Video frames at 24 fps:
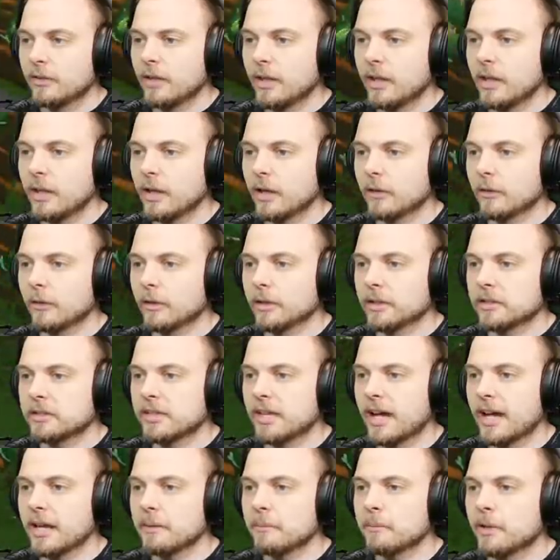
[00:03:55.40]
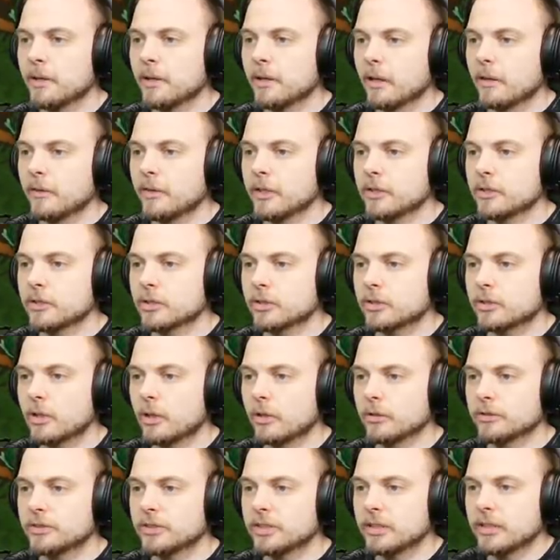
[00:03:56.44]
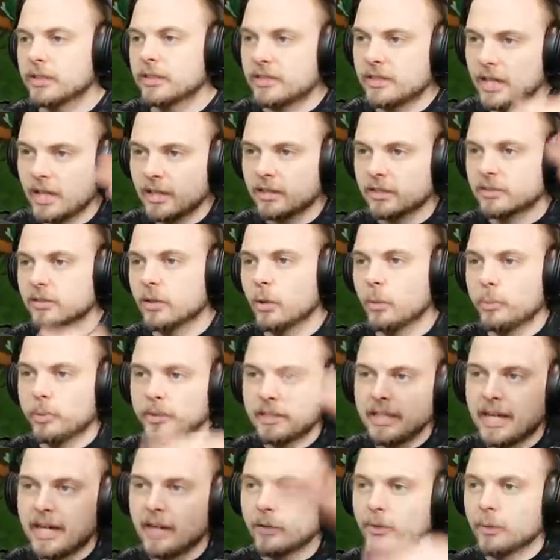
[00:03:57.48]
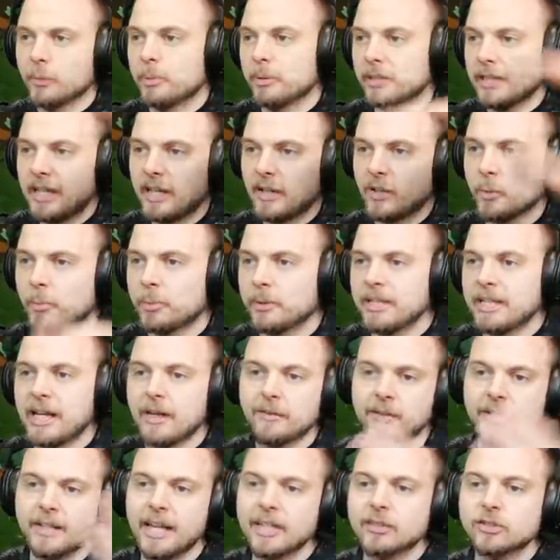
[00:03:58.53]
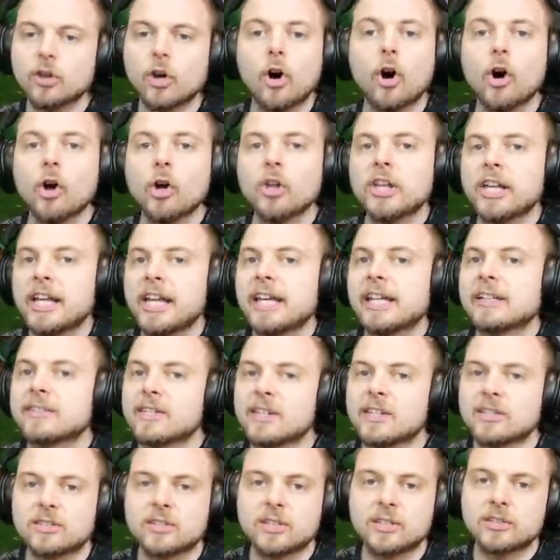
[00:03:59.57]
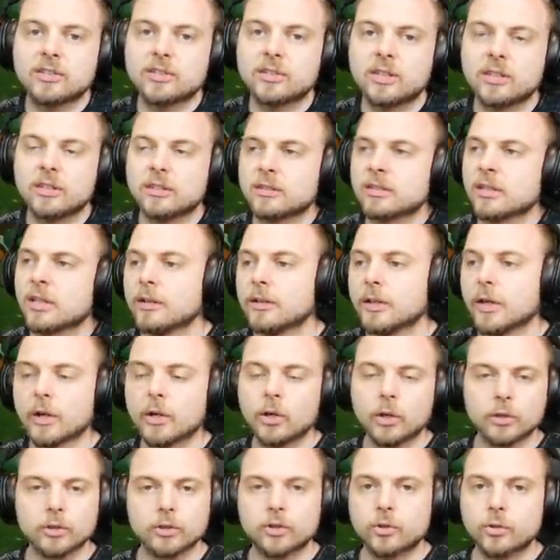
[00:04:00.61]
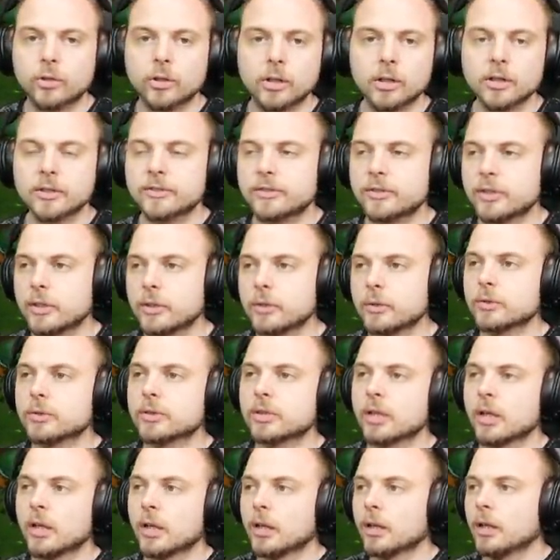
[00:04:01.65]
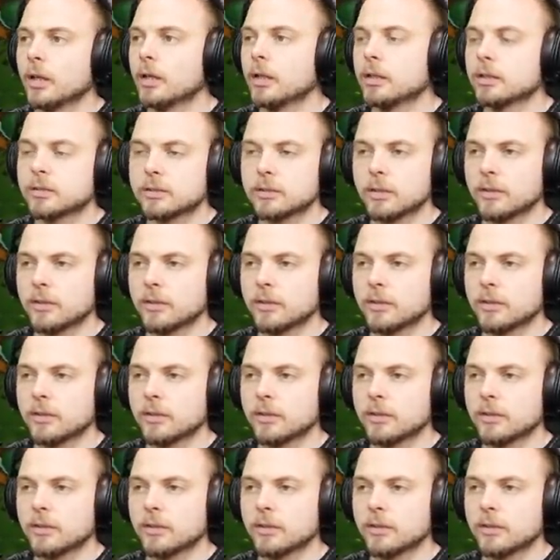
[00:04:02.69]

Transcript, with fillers: that are on a timer that just constantly ticks up and down, up and down, up and down, and that's all it is. It's there's there's no controllers used. Uh, there's